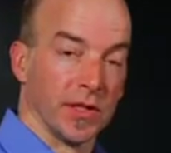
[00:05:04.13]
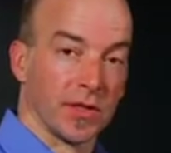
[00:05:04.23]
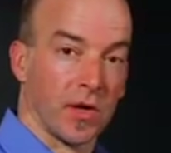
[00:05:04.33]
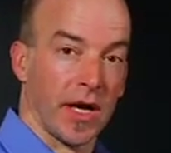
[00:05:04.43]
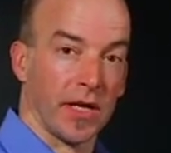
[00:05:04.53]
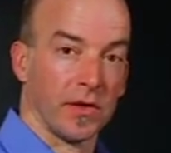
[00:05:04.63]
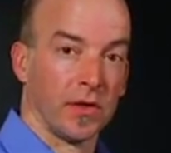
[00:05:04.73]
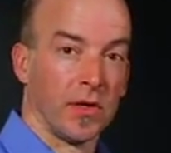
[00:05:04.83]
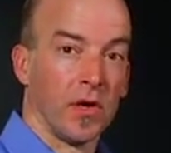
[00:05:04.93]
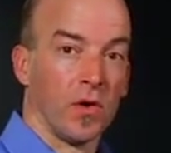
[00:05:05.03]
its
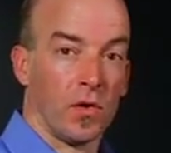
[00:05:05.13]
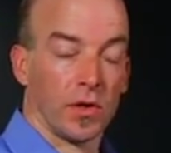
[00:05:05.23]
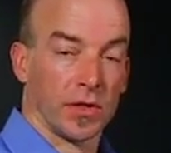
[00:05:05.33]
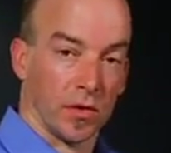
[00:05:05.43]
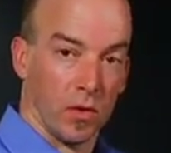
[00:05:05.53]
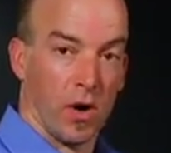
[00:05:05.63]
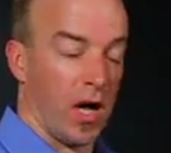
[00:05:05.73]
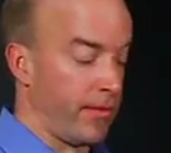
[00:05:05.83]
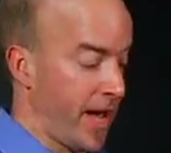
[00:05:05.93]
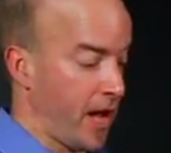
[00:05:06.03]
cradle or to a
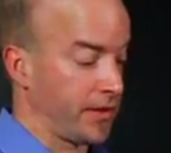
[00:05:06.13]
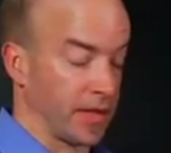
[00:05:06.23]
wall mount,